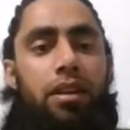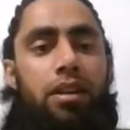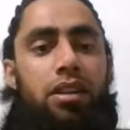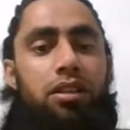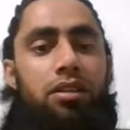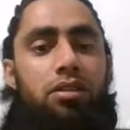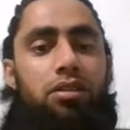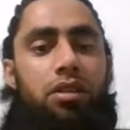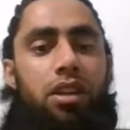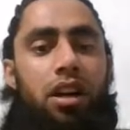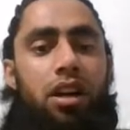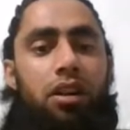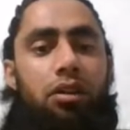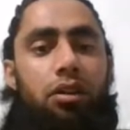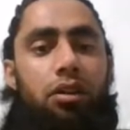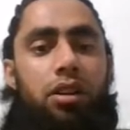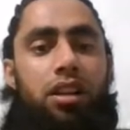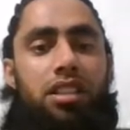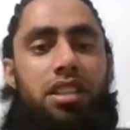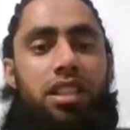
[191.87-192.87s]
So now you
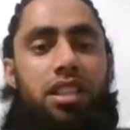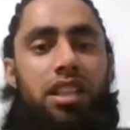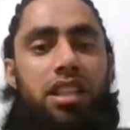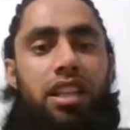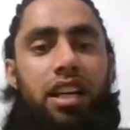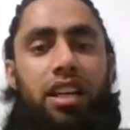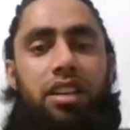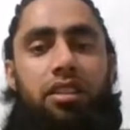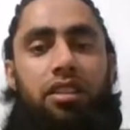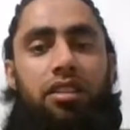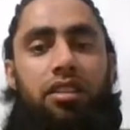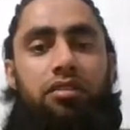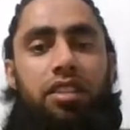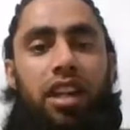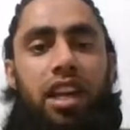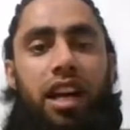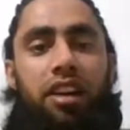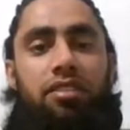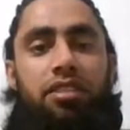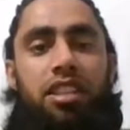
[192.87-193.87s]
can see that we
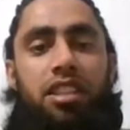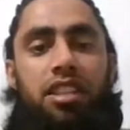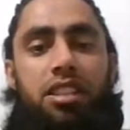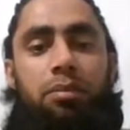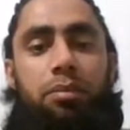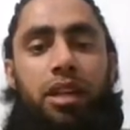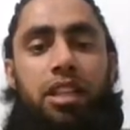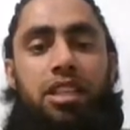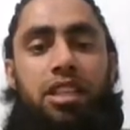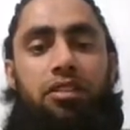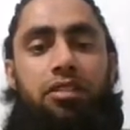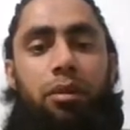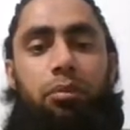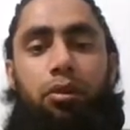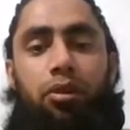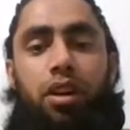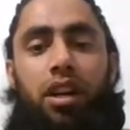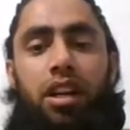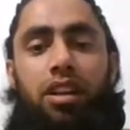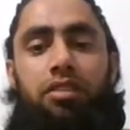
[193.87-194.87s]
have this specific
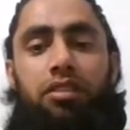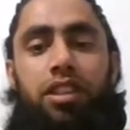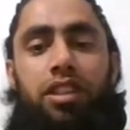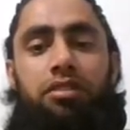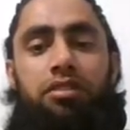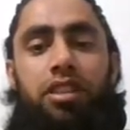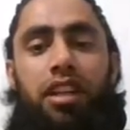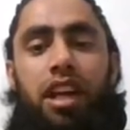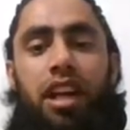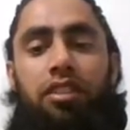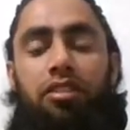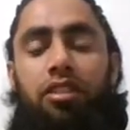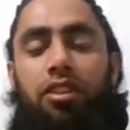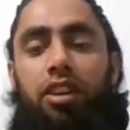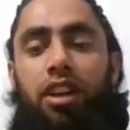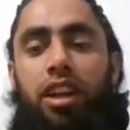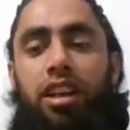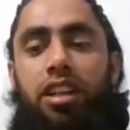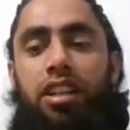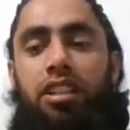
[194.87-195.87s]
product which we have
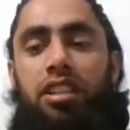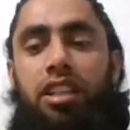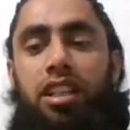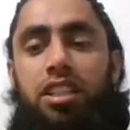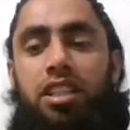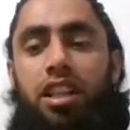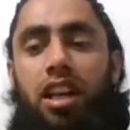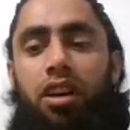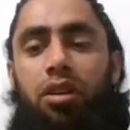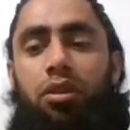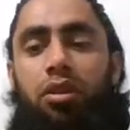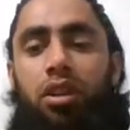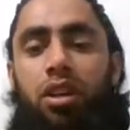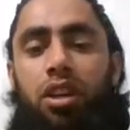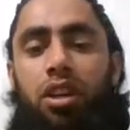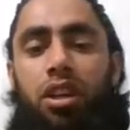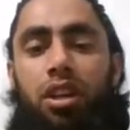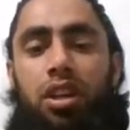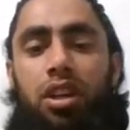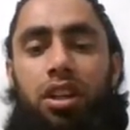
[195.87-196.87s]
created just now.
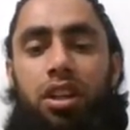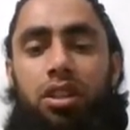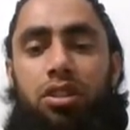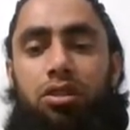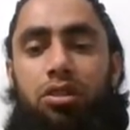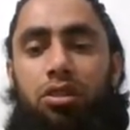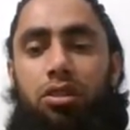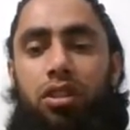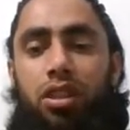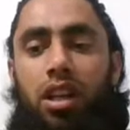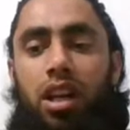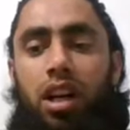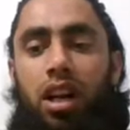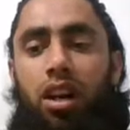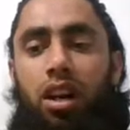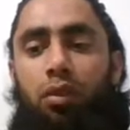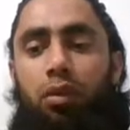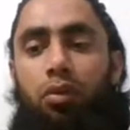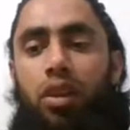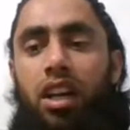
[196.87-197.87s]
So
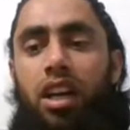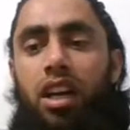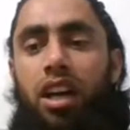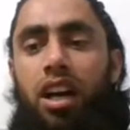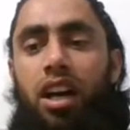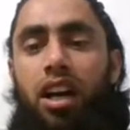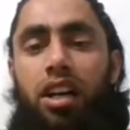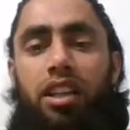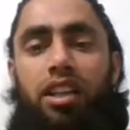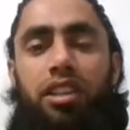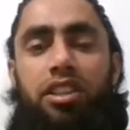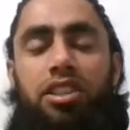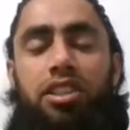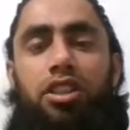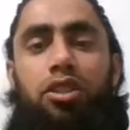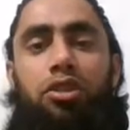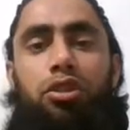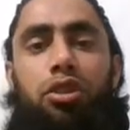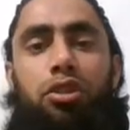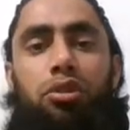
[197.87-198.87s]
now we are
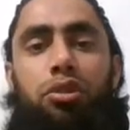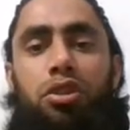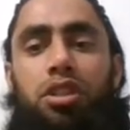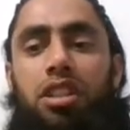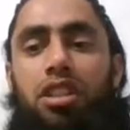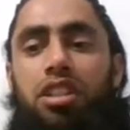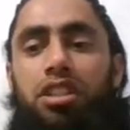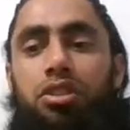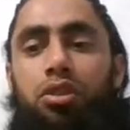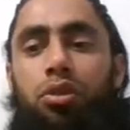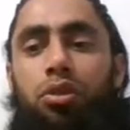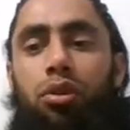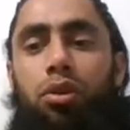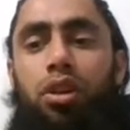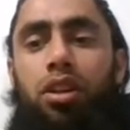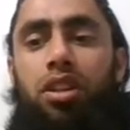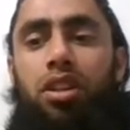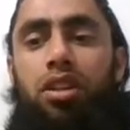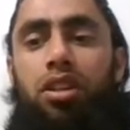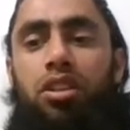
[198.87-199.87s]
interested to use its
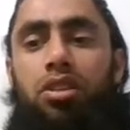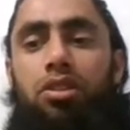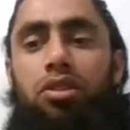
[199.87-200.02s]
code.